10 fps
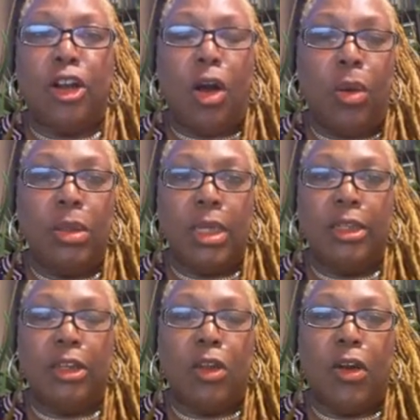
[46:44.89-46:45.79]
colon
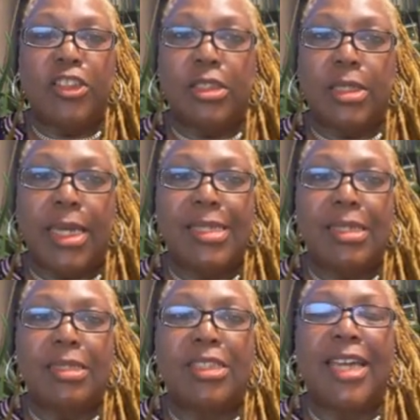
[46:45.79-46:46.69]
your large
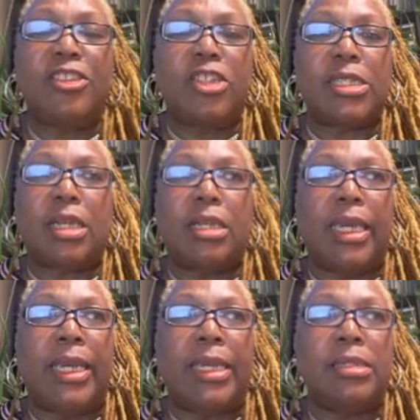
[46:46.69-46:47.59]
intestines that just
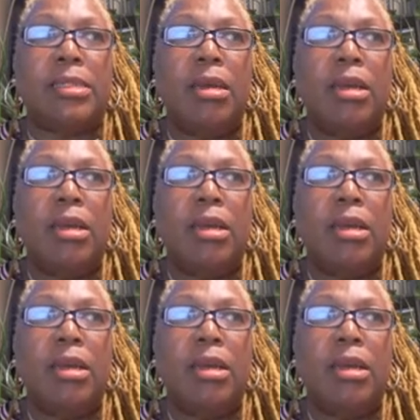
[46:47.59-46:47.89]
cleans